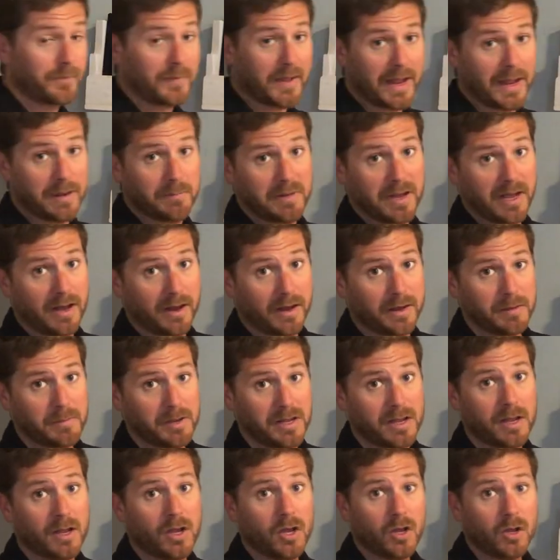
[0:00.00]
And behind
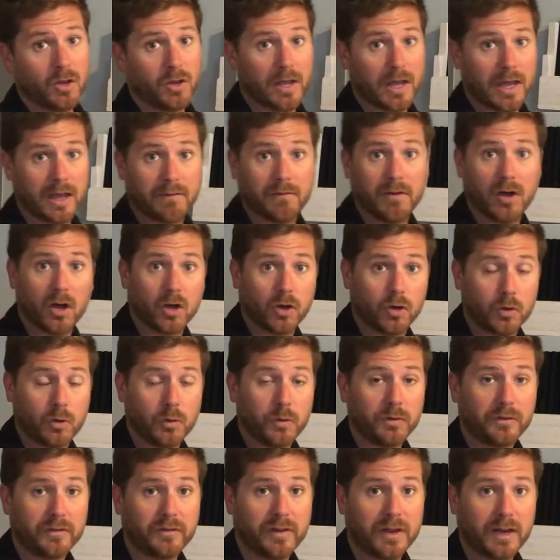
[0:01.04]
me, you have
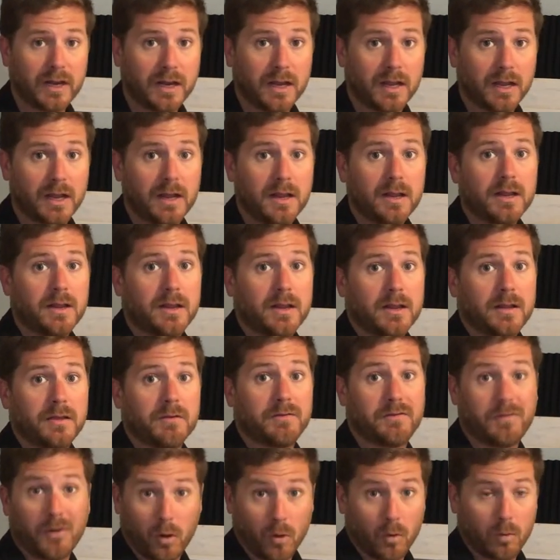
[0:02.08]
acoustic
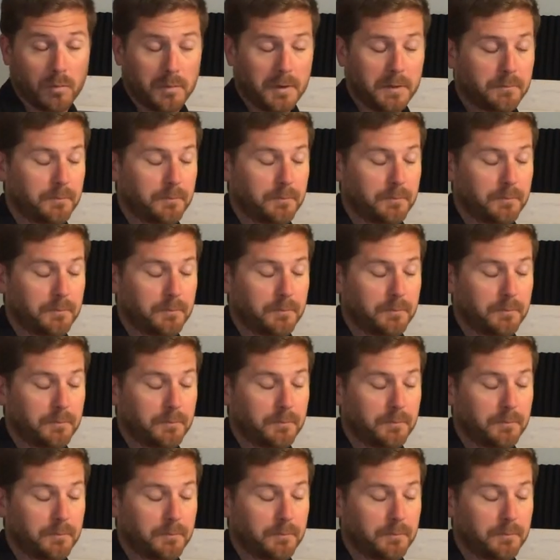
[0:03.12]
foam.